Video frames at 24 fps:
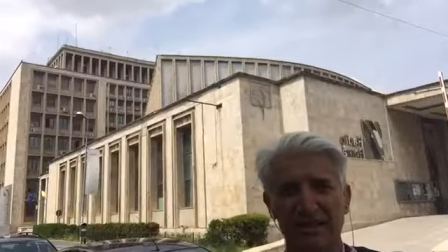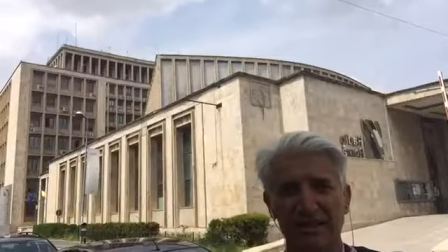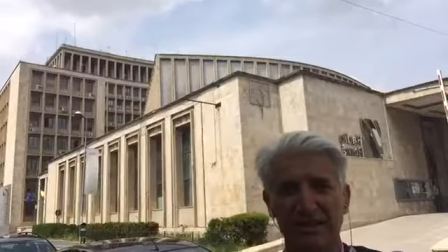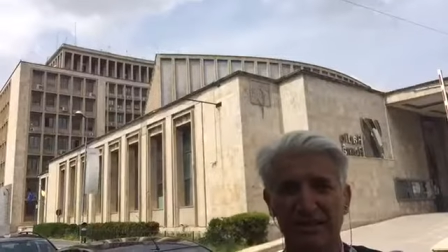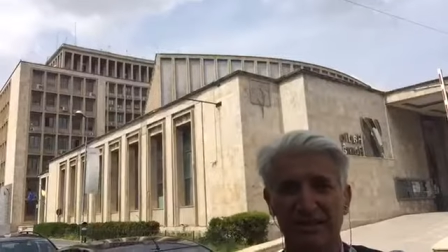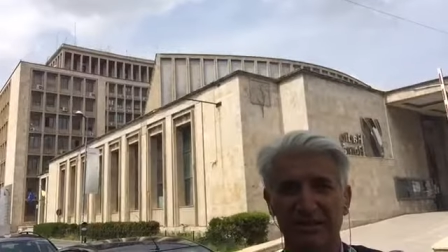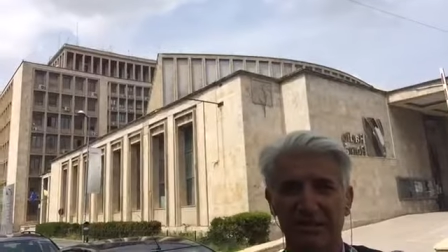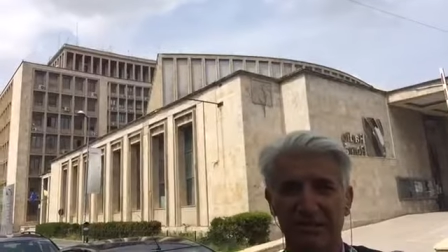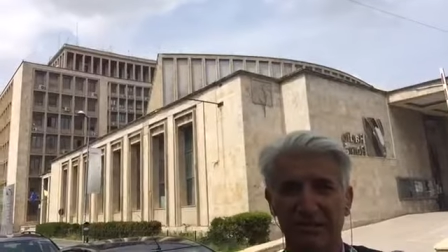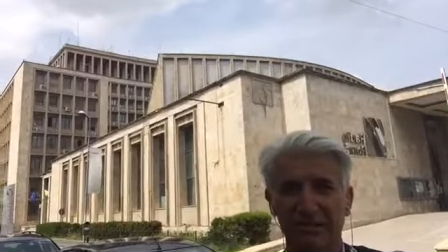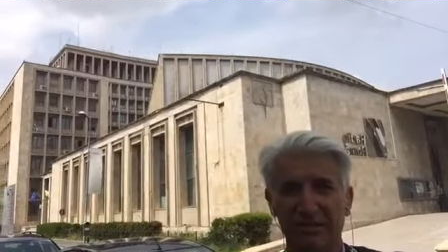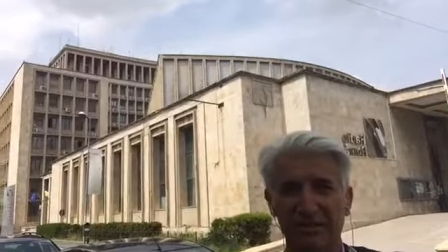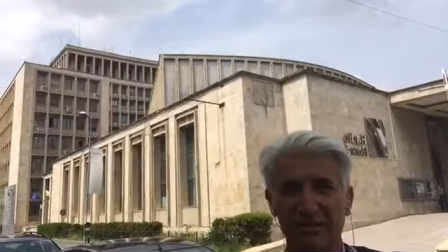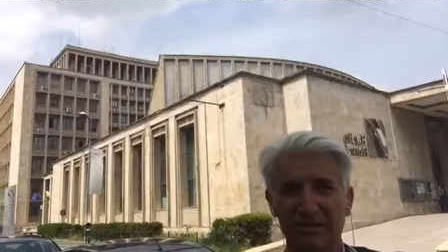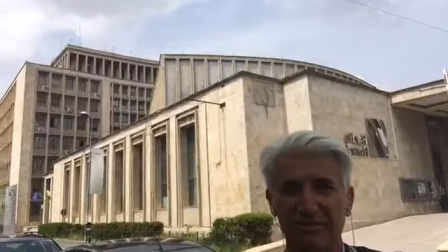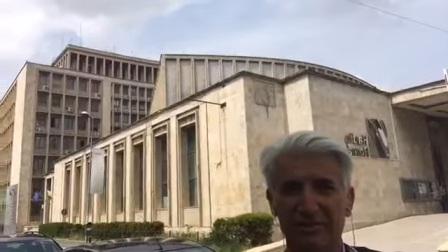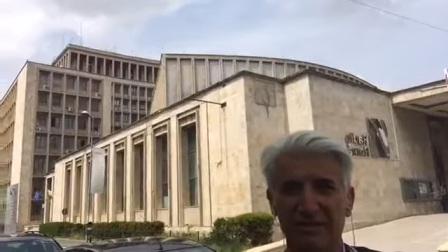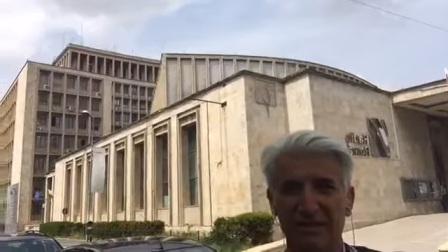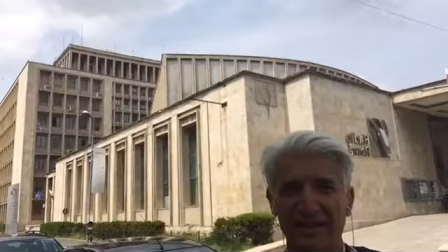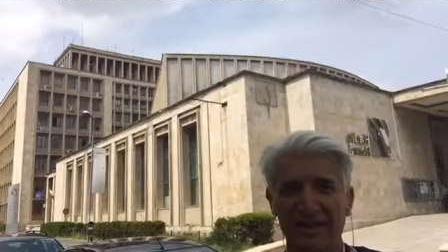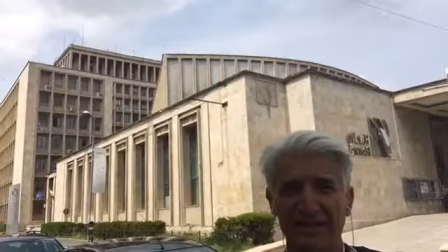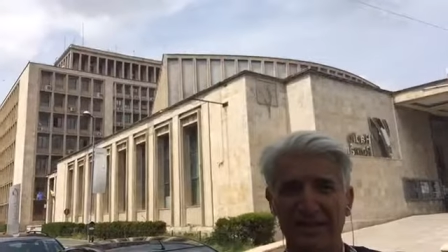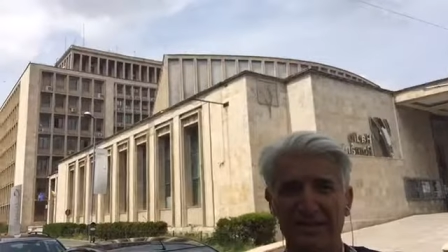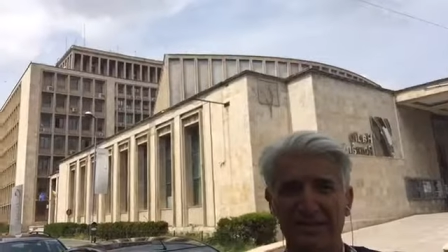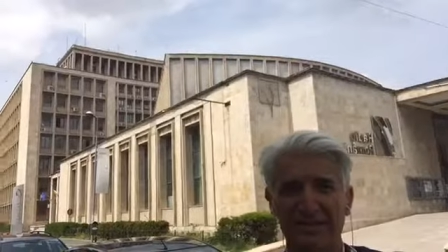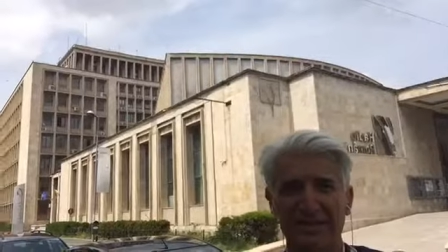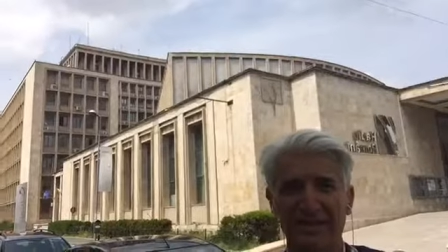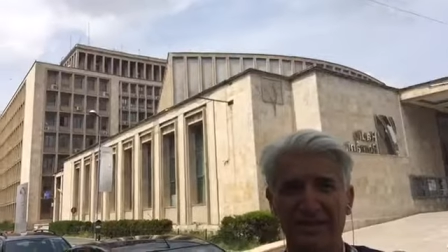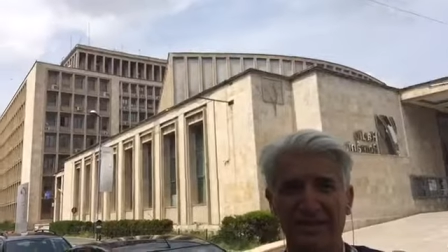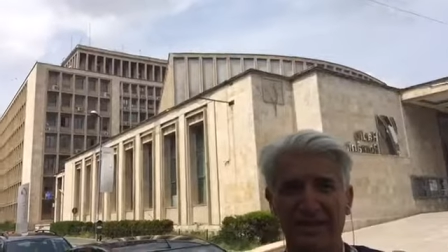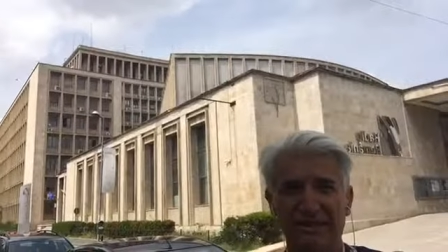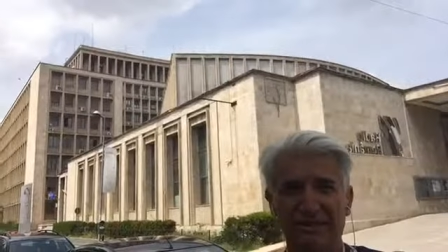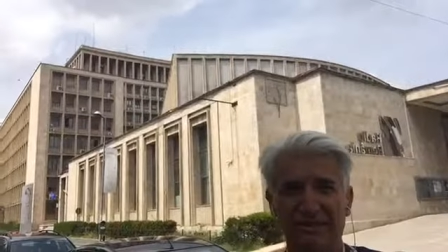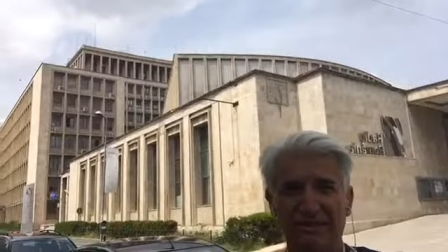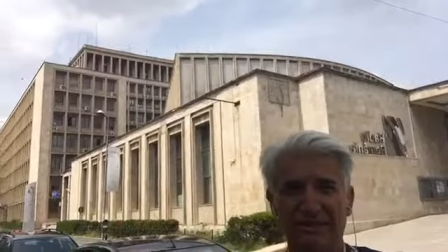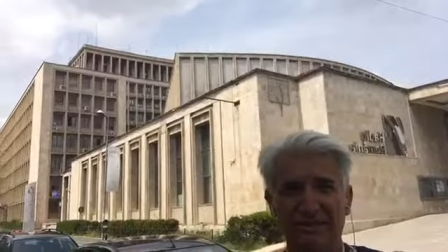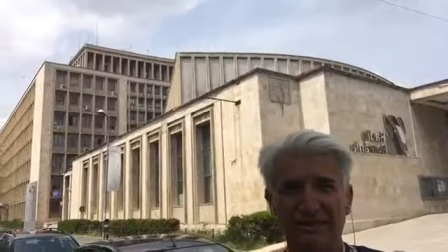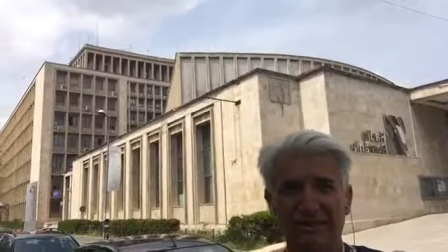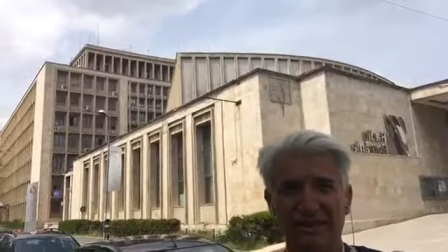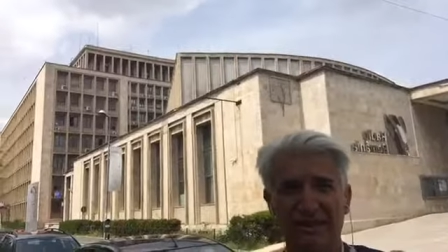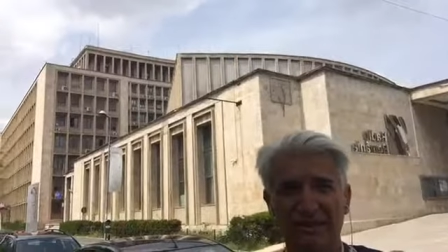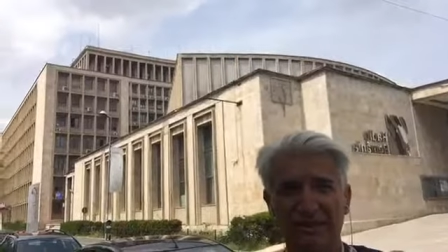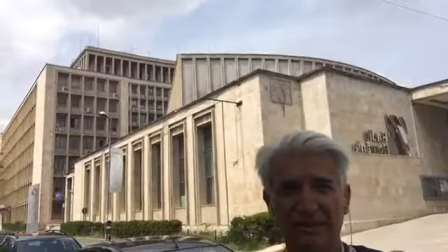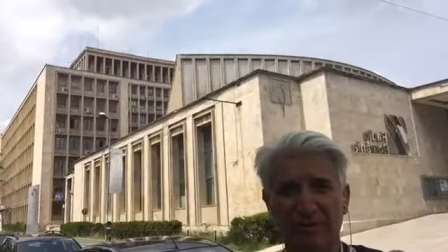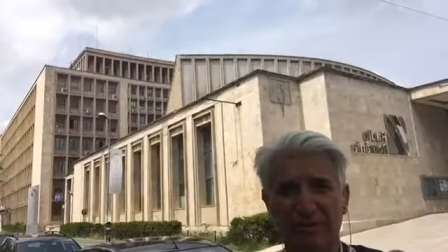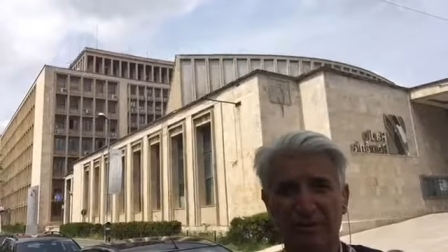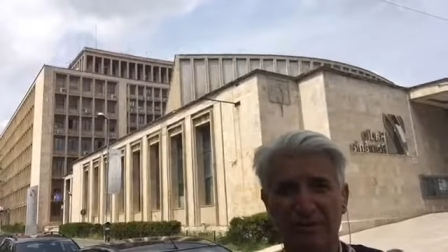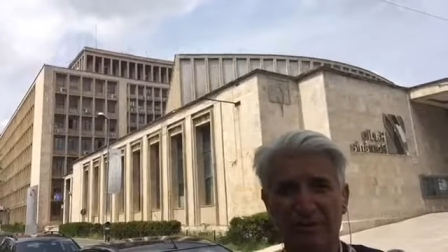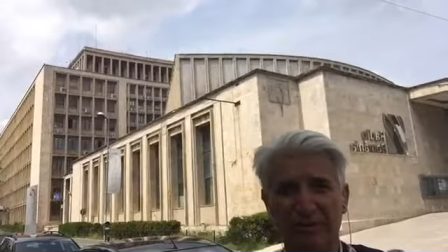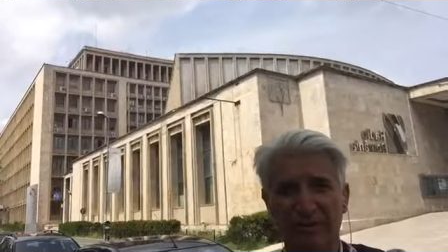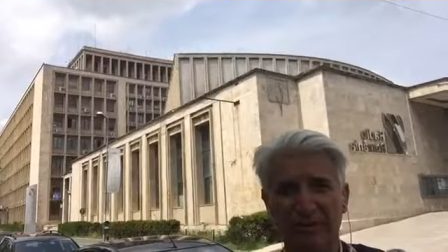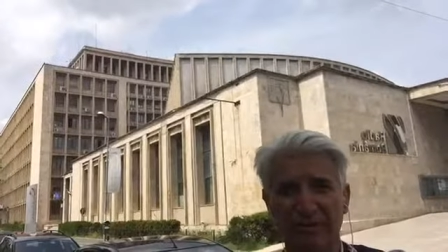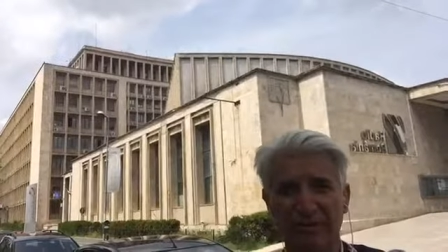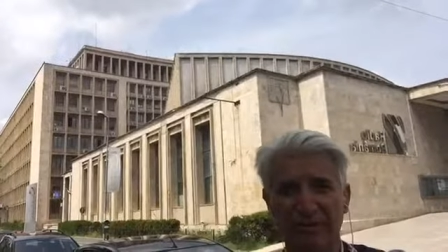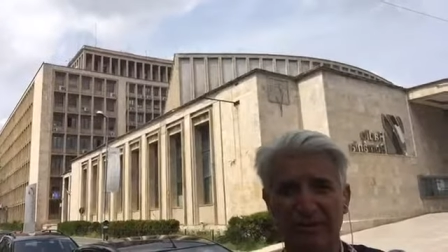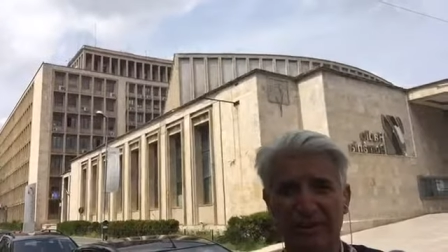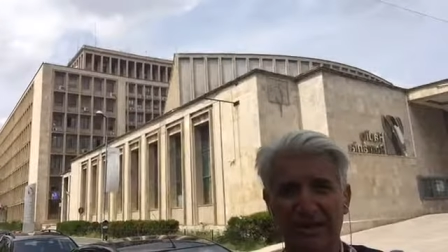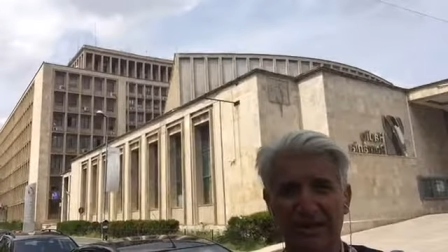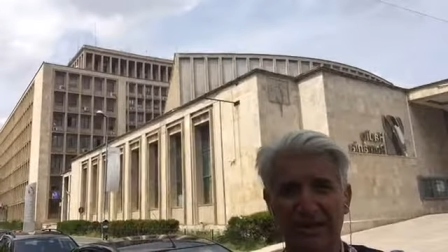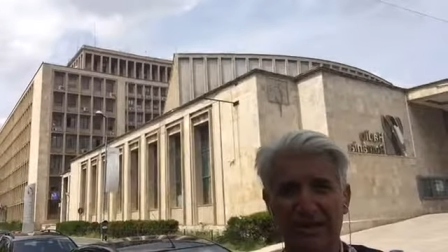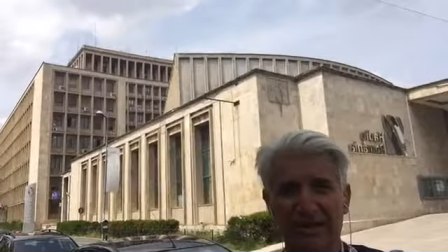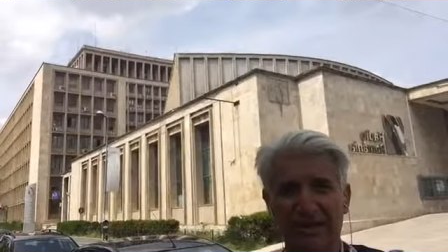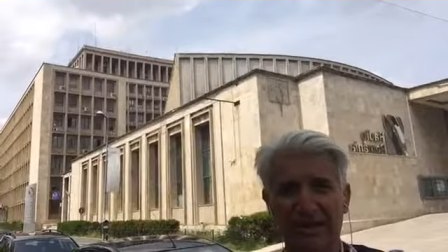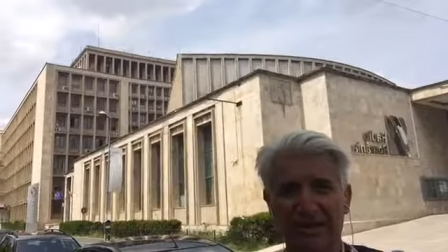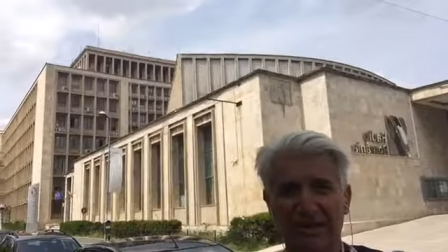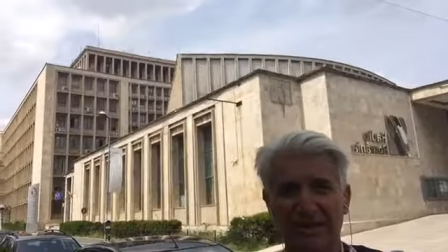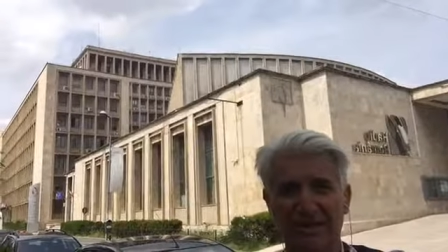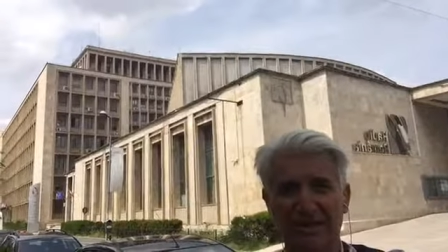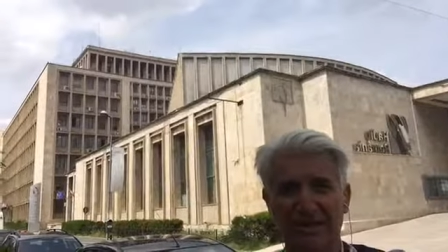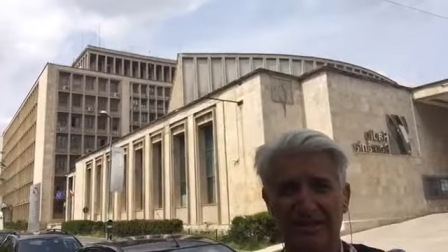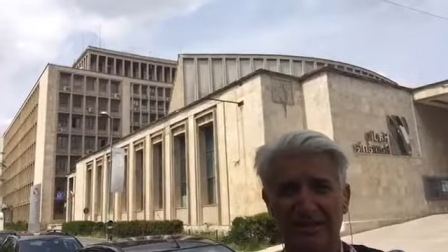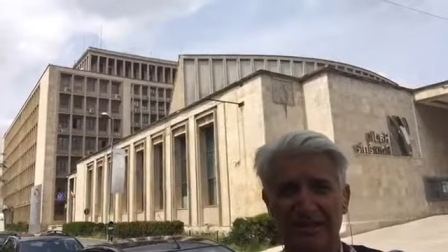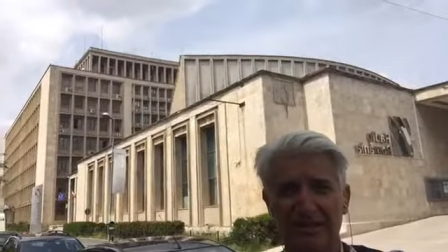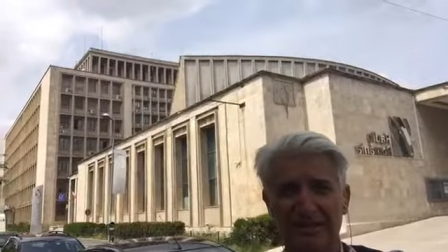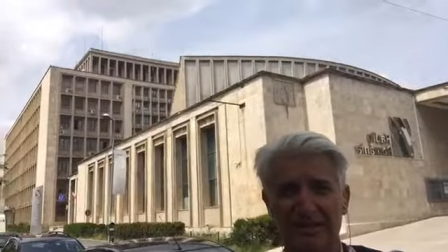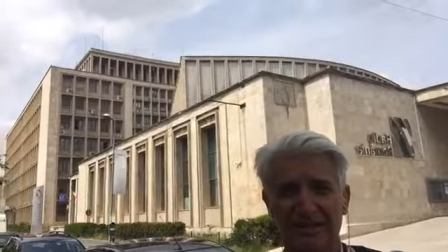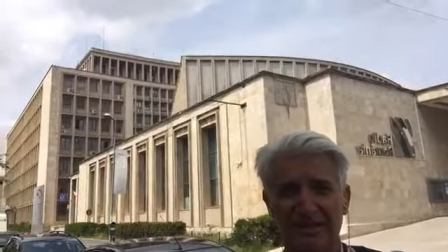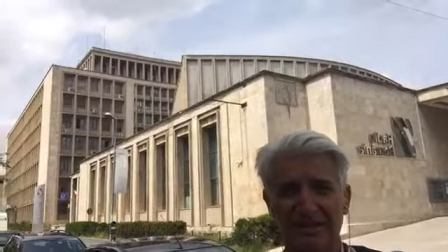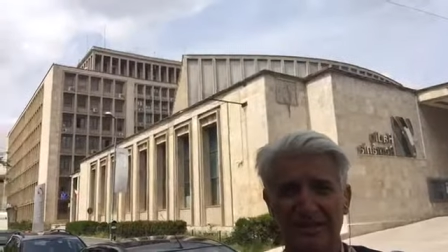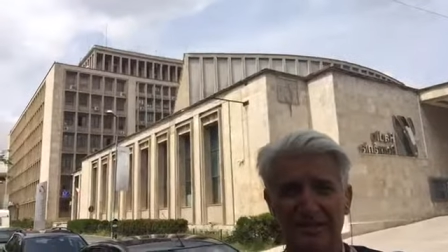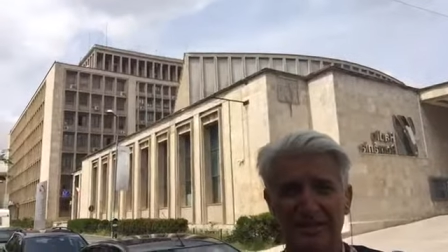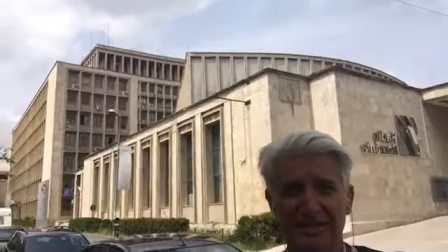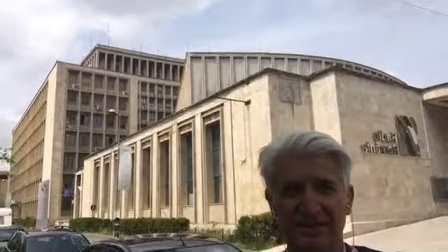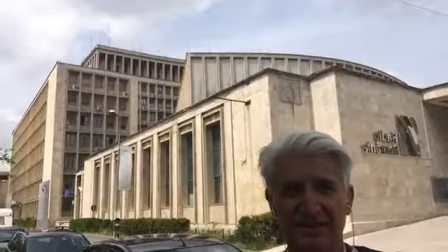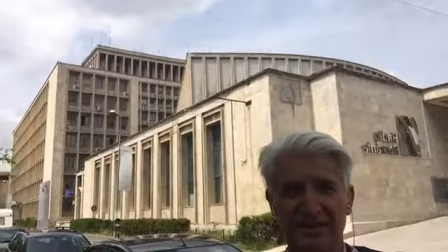So the plans date from the interim period, late 1930s,